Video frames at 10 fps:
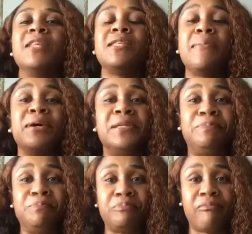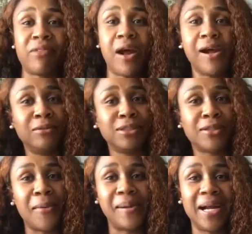He said, but he was
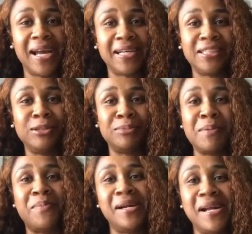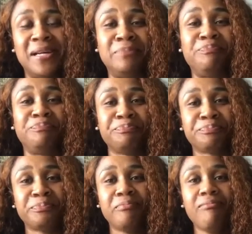so bad. He used to be bad.
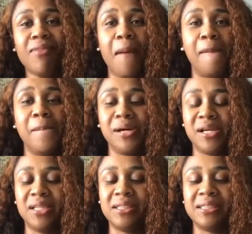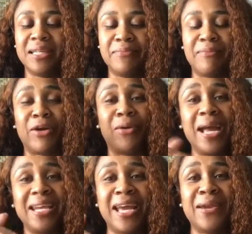But my
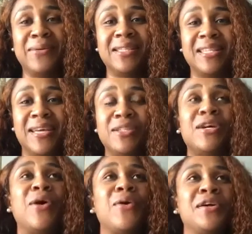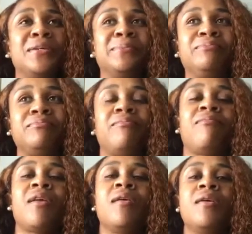granddaddy would told him,
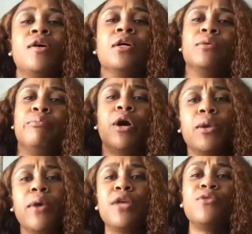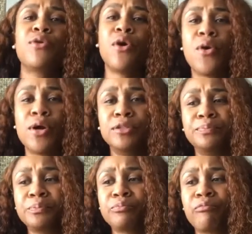boy, where you going?